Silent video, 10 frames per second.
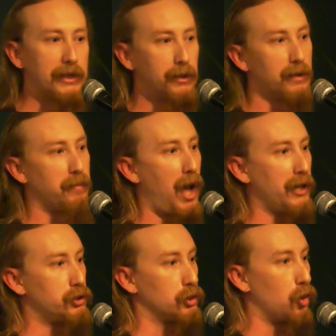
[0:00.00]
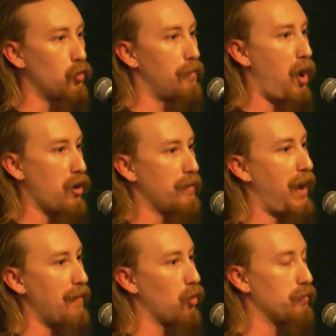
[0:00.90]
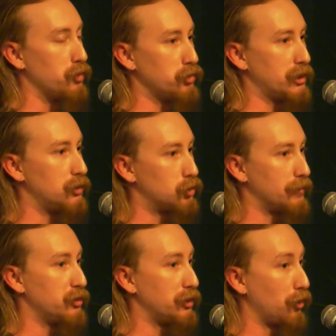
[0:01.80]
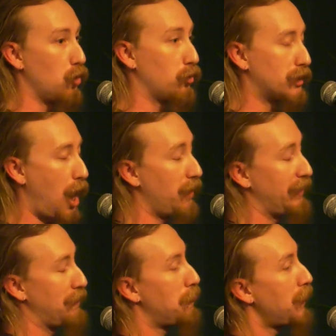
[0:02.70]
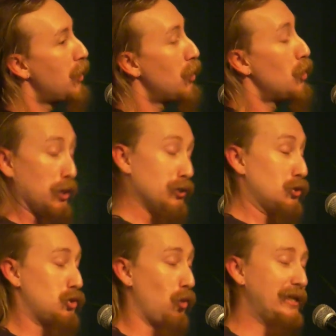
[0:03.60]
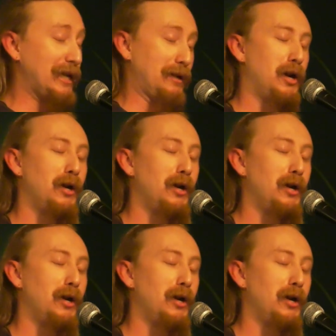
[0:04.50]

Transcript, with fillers: legally obliged to go to a bar and buy more booze to contribute to the local economy. So we did.